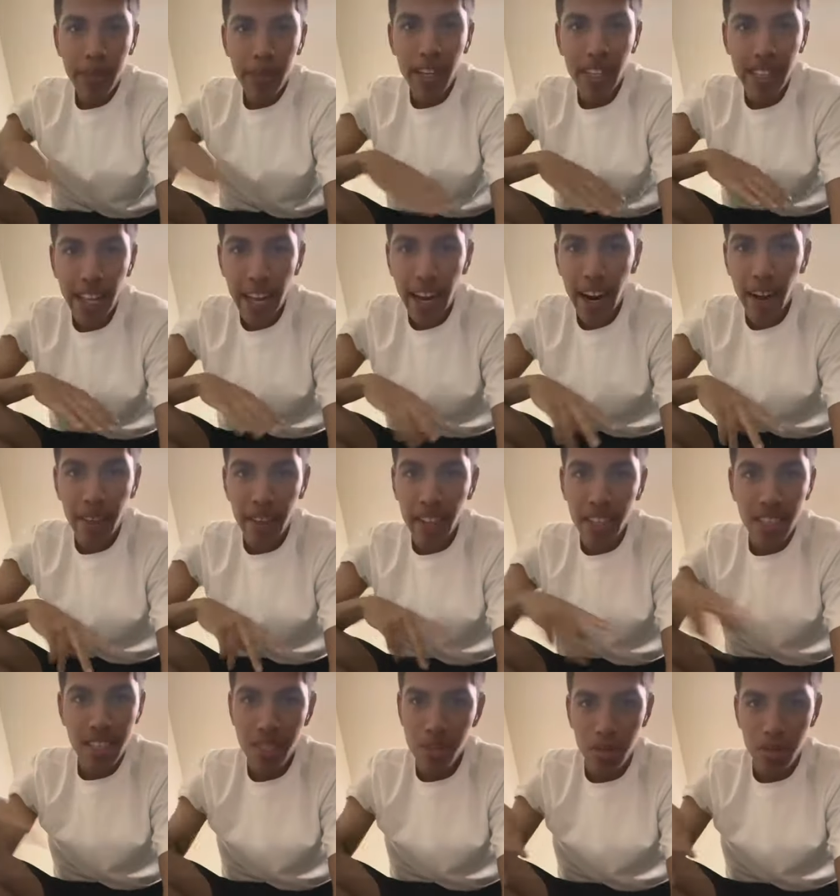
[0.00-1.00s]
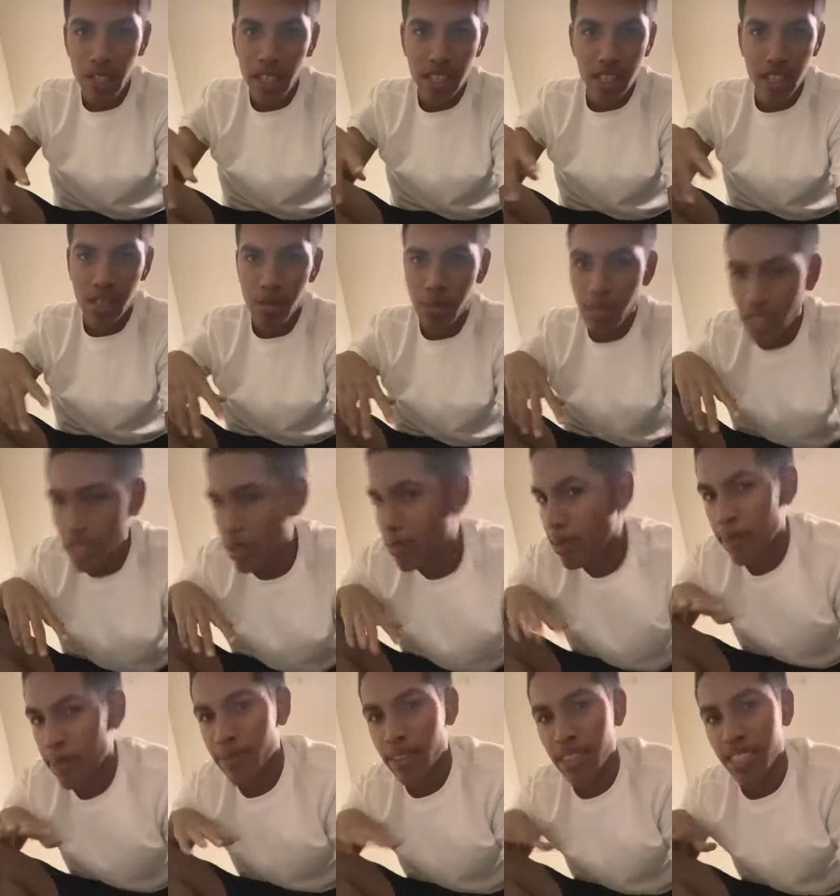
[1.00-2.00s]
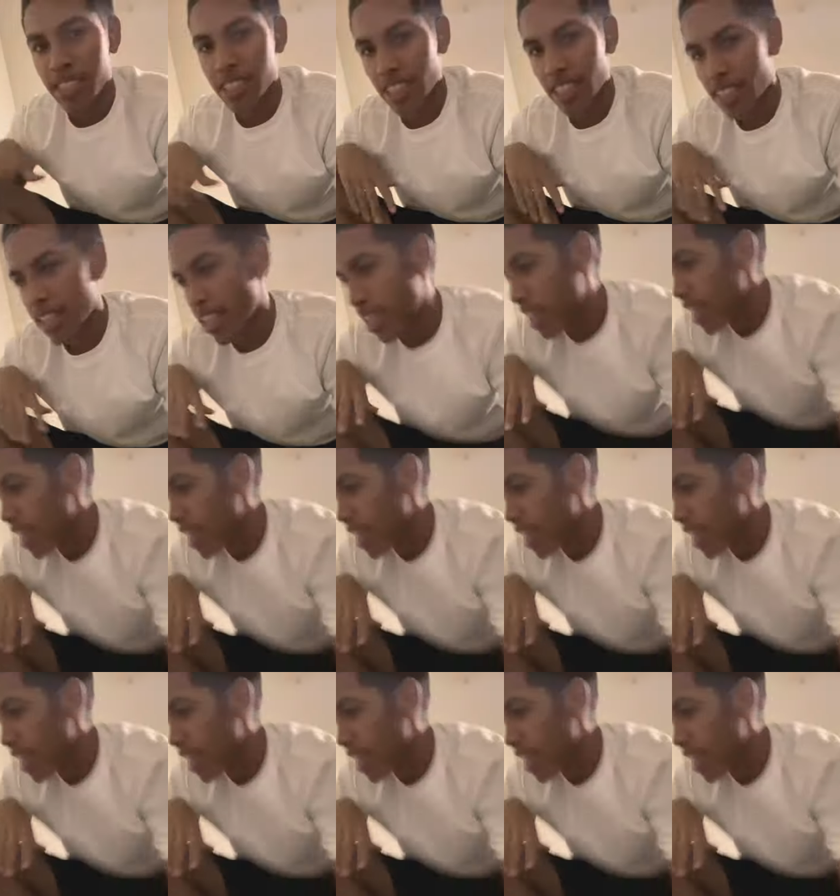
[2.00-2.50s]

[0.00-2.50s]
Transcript: gonna cut that out. That's, that's just weird. I'm not flexing like that.